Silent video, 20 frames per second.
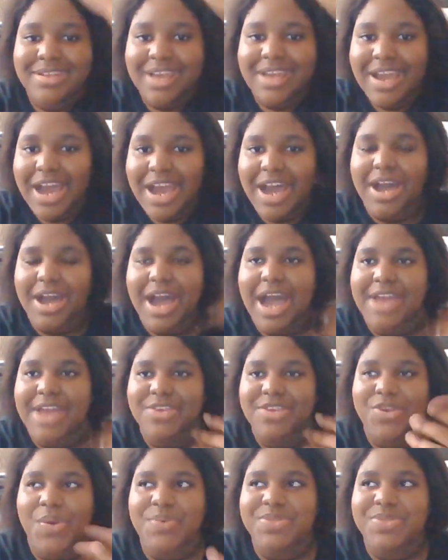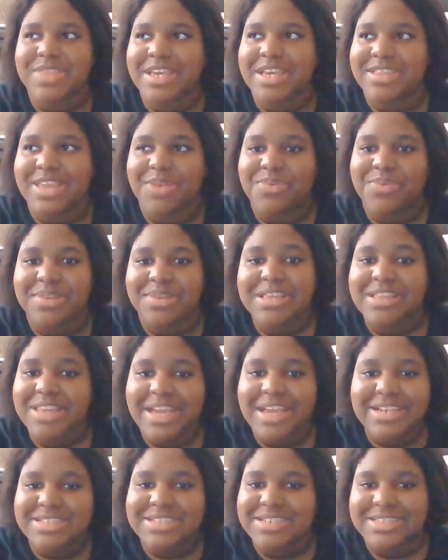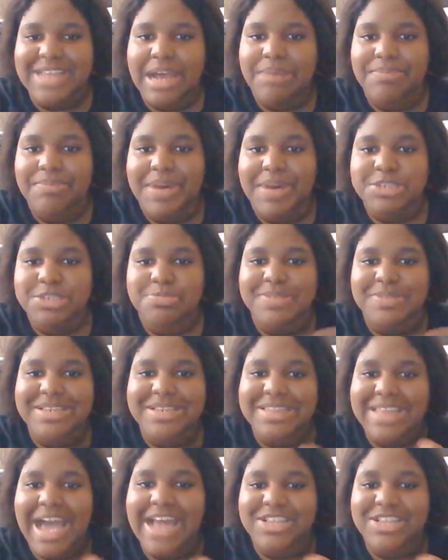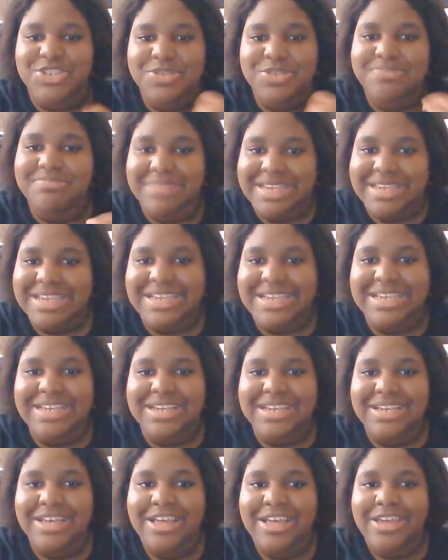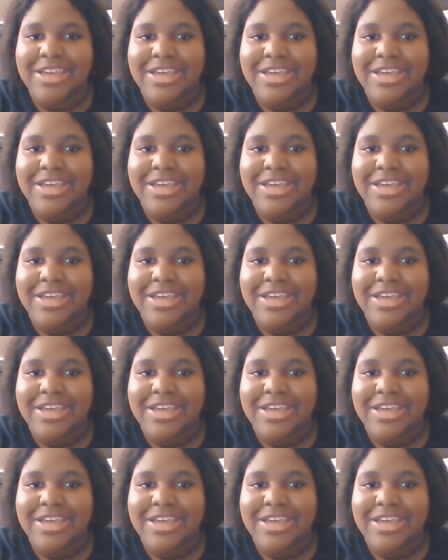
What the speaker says: I don't think they really liked it that much, but that to me